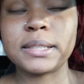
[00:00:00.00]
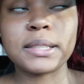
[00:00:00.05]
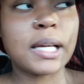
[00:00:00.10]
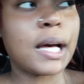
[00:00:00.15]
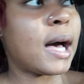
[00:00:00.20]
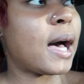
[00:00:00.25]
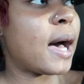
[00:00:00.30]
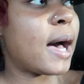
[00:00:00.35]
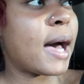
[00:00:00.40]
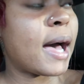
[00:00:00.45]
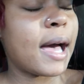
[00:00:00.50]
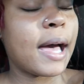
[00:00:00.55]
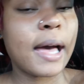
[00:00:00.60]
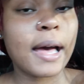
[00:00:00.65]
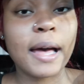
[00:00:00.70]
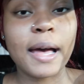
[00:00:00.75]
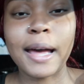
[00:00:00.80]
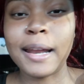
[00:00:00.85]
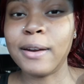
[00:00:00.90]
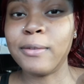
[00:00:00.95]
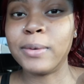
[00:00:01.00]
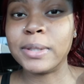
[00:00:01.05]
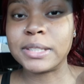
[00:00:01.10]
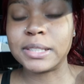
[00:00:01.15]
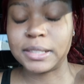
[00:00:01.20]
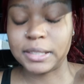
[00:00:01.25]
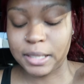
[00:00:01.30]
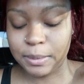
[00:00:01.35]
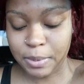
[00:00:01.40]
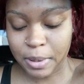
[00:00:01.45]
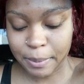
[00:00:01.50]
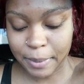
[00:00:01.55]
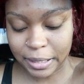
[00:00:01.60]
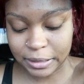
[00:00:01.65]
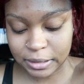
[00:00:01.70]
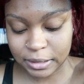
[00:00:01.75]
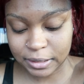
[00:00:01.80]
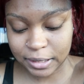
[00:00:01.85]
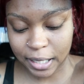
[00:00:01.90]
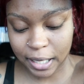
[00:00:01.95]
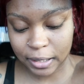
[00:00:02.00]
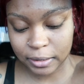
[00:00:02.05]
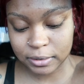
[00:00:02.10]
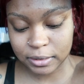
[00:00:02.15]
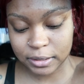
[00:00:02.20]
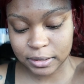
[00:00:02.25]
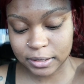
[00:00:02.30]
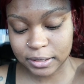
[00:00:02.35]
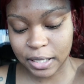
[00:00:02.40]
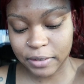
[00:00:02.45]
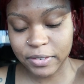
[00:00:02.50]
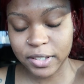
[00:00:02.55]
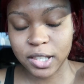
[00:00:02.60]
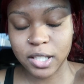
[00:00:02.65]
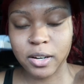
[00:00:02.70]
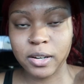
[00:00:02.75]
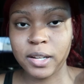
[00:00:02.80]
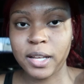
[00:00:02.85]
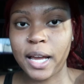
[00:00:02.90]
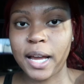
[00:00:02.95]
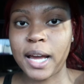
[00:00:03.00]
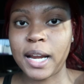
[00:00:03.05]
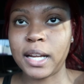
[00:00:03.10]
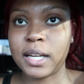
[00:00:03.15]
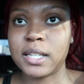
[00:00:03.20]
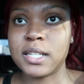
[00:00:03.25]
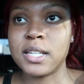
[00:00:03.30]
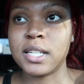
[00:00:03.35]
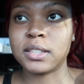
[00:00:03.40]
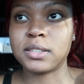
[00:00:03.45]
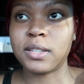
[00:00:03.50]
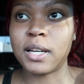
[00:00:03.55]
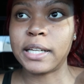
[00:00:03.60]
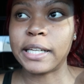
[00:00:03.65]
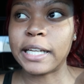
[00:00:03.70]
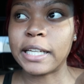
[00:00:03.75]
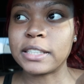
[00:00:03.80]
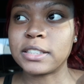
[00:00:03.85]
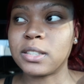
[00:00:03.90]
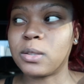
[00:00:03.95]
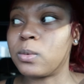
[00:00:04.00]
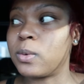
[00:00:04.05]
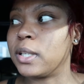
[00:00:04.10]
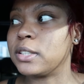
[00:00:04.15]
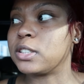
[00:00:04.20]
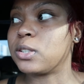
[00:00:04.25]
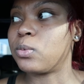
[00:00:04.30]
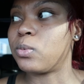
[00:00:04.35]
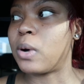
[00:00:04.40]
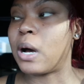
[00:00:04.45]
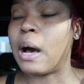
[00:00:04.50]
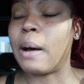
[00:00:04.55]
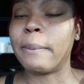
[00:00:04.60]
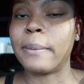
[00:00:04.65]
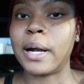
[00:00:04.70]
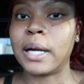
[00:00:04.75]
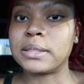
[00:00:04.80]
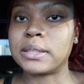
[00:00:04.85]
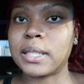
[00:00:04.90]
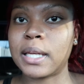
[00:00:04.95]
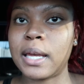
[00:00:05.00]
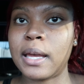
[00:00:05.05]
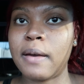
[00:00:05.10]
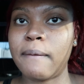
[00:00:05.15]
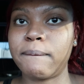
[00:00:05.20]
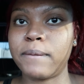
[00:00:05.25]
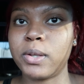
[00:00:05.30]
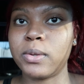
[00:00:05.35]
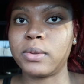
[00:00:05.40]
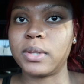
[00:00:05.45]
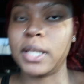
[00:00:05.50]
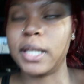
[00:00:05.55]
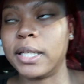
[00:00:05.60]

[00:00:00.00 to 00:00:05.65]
it's hot. I didn't went to sleep at my sister's house. It's 7.30. I got to cook, so I needed to run to Walmart to get a few